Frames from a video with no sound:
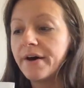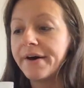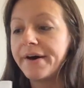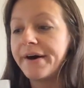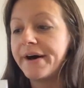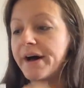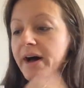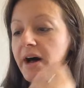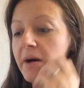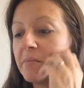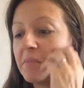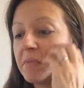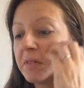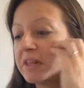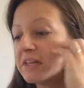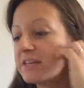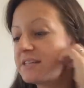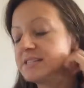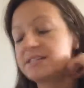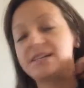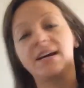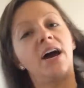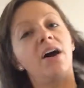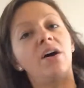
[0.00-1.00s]

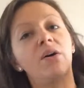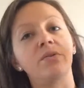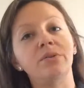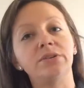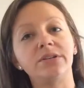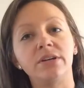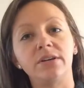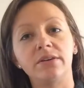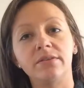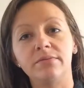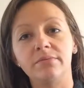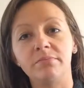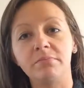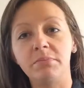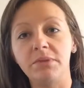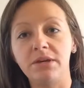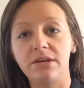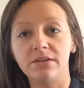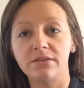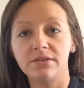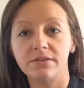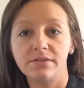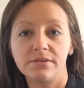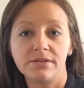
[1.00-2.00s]
list out
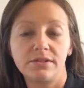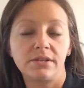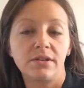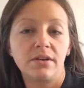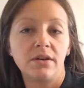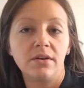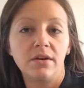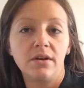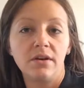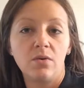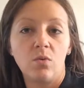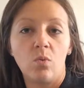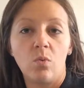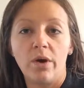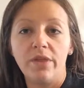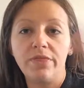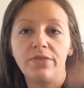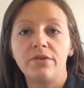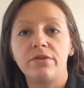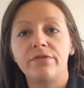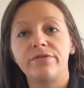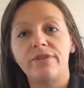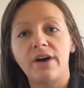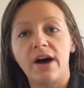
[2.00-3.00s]
meals 1
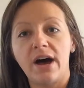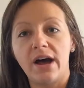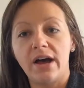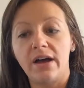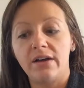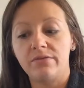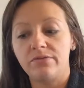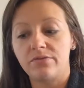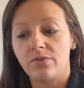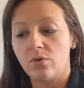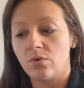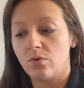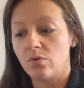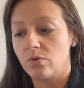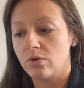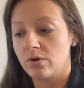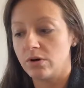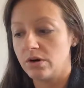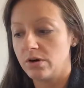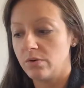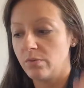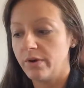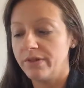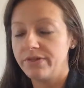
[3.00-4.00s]
through 5
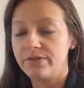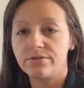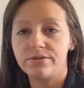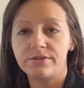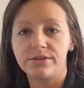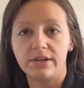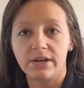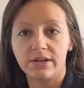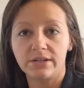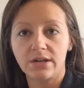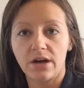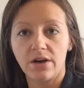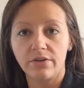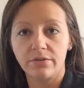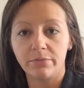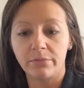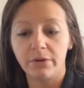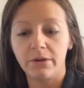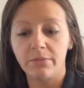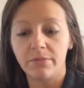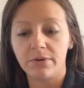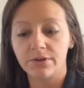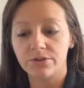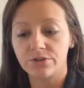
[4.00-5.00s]
or 1 through 6, however
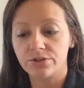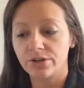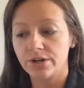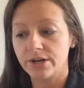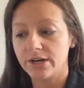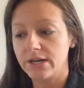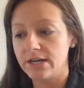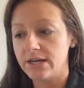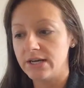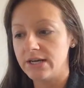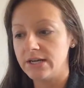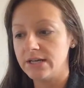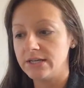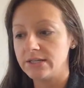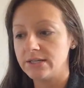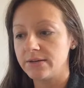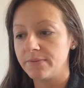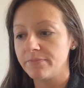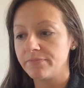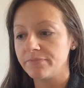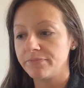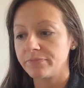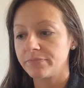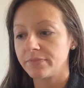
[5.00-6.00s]
many meals you're going to eat.
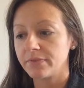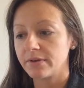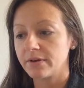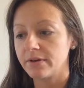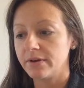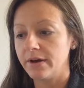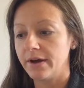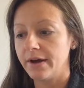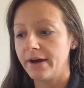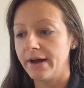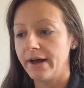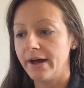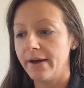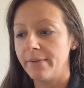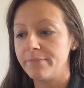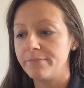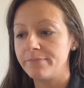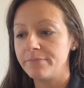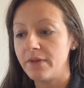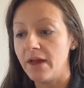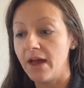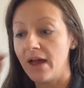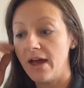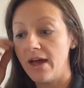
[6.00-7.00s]

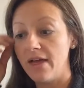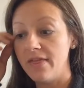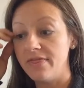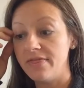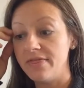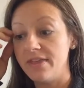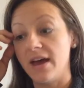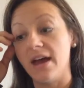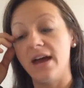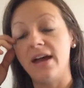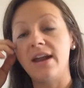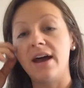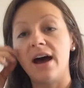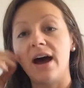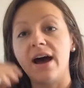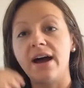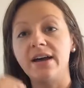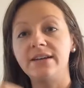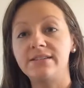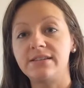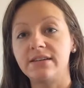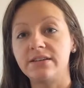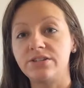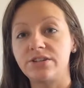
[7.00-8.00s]
And then
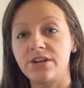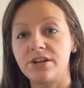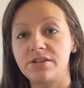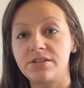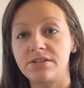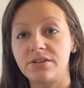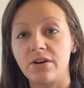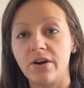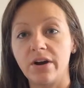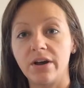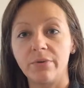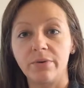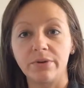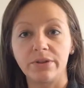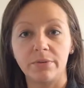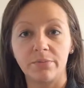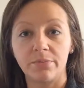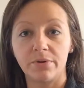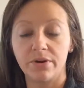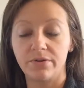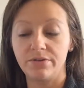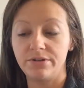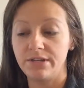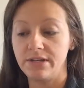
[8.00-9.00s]
I suggest starting with the
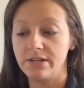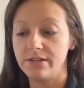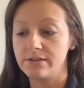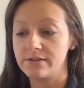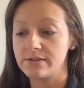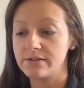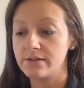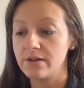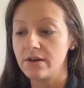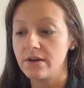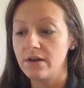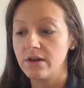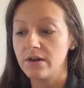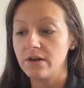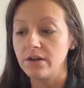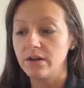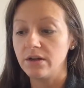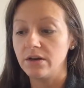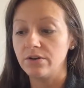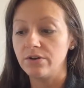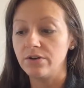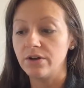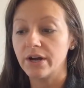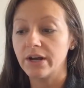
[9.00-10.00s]
proteins.
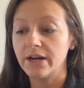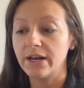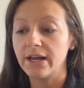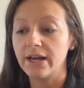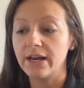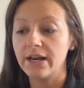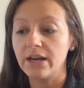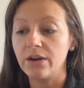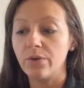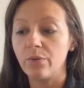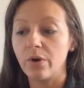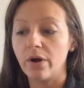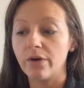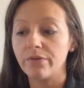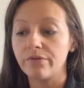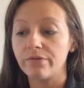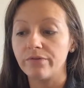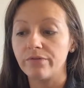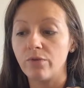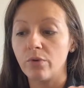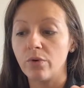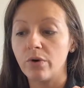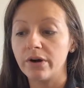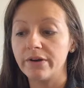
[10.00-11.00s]
You're going to get anywhere
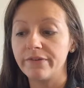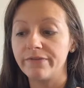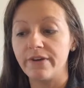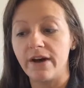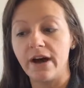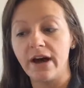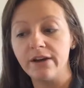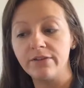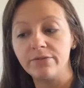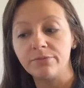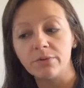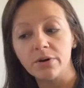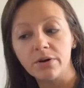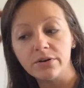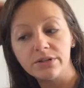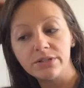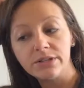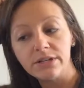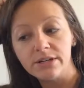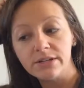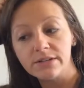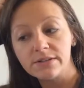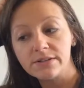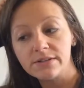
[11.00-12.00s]
from 4 to 5
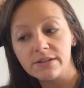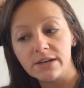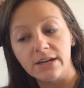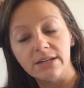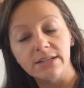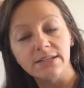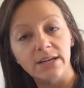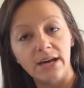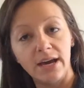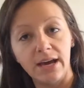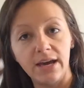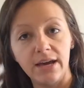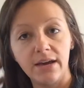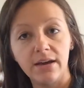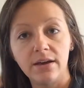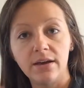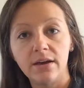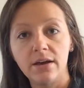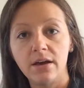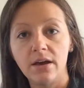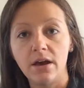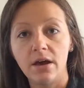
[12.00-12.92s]
proteins a day.